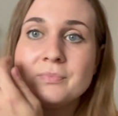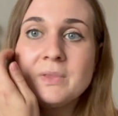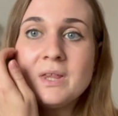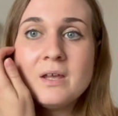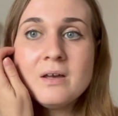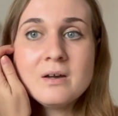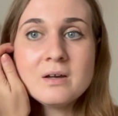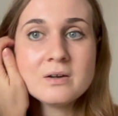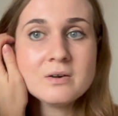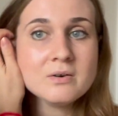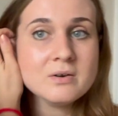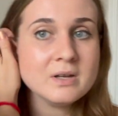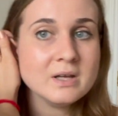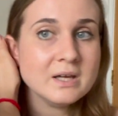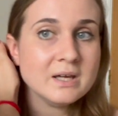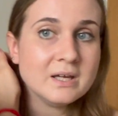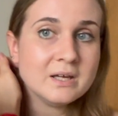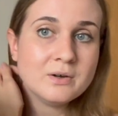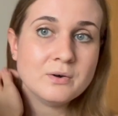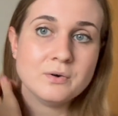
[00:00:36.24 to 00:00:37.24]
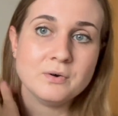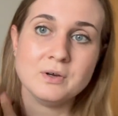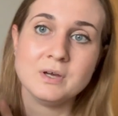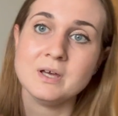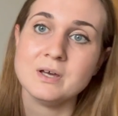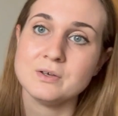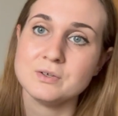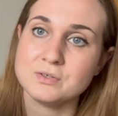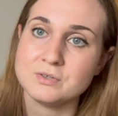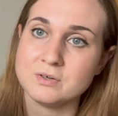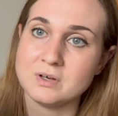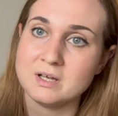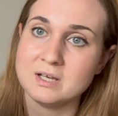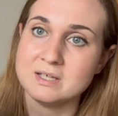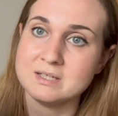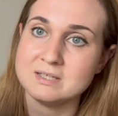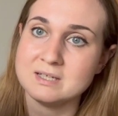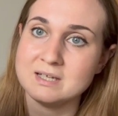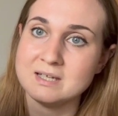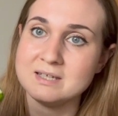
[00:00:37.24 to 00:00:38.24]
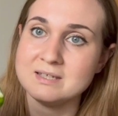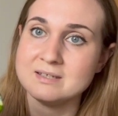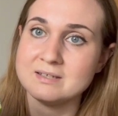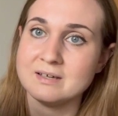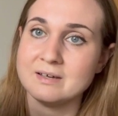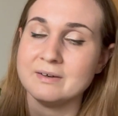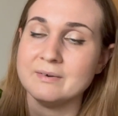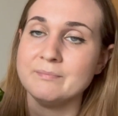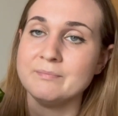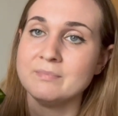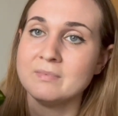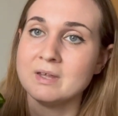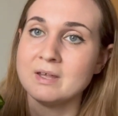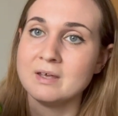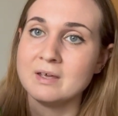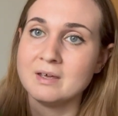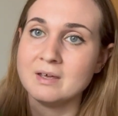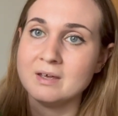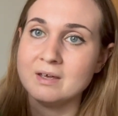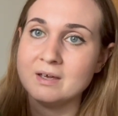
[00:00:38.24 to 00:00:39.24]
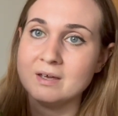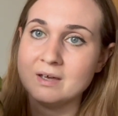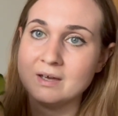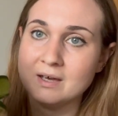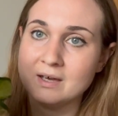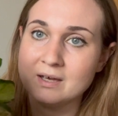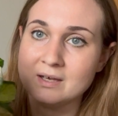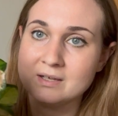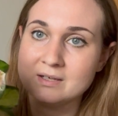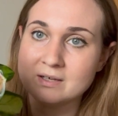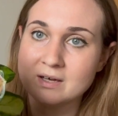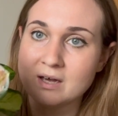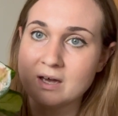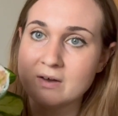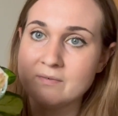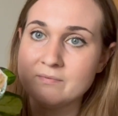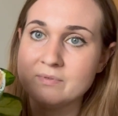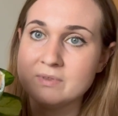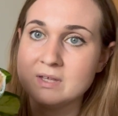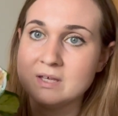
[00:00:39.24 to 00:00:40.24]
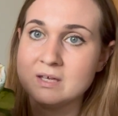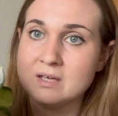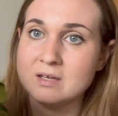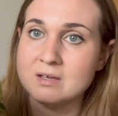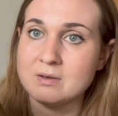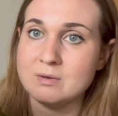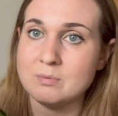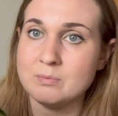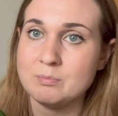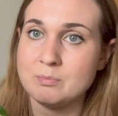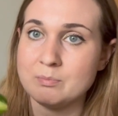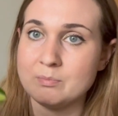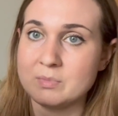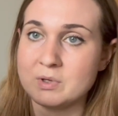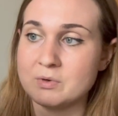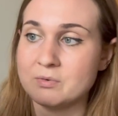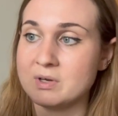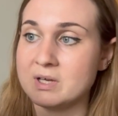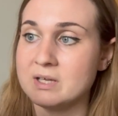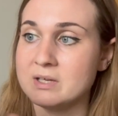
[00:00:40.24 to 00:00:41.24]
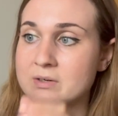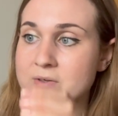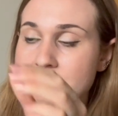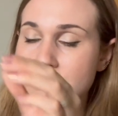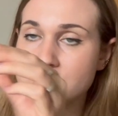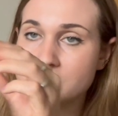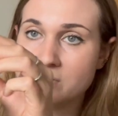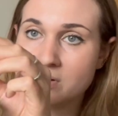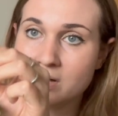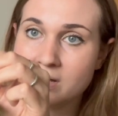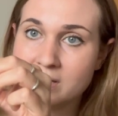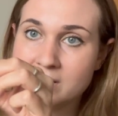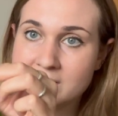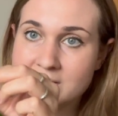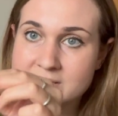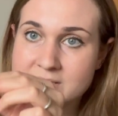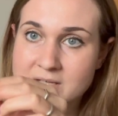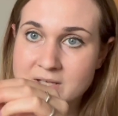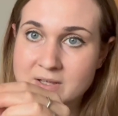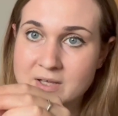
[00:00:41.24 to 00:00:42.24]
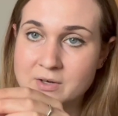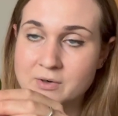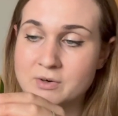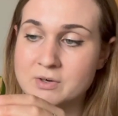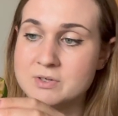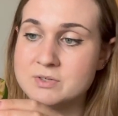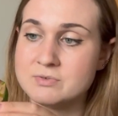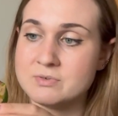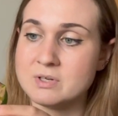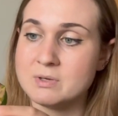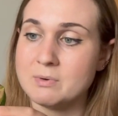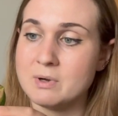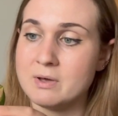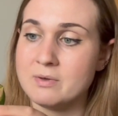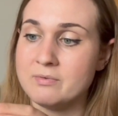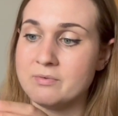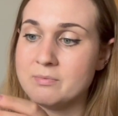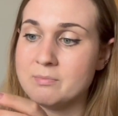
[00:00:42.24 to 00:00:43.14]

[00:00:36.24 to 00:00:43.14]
I got a Hoya Australis Lisa, and I have the green Australis and that grows really well for